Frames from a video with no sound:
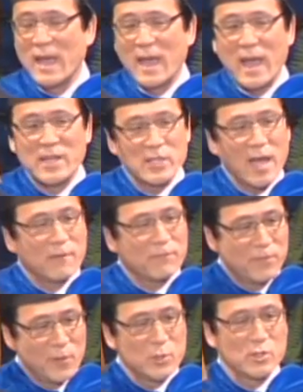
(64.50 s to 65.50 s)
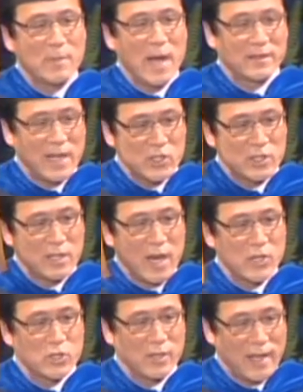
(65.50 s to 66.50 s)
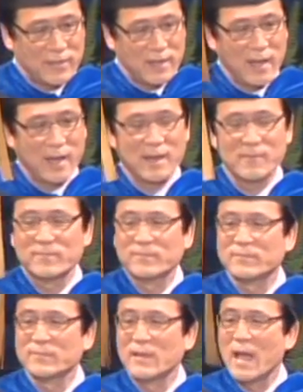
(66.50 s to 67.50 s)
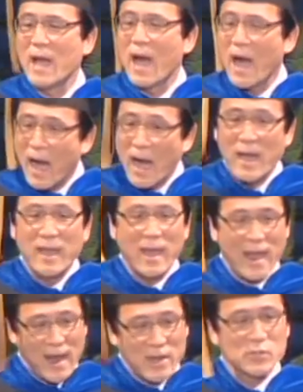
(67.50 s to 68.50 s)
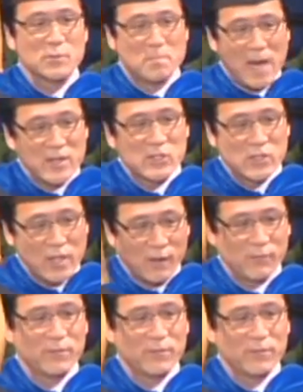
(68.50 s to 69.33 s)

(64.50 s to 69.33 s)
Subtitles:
As I flew to my destination that day, I asked myself,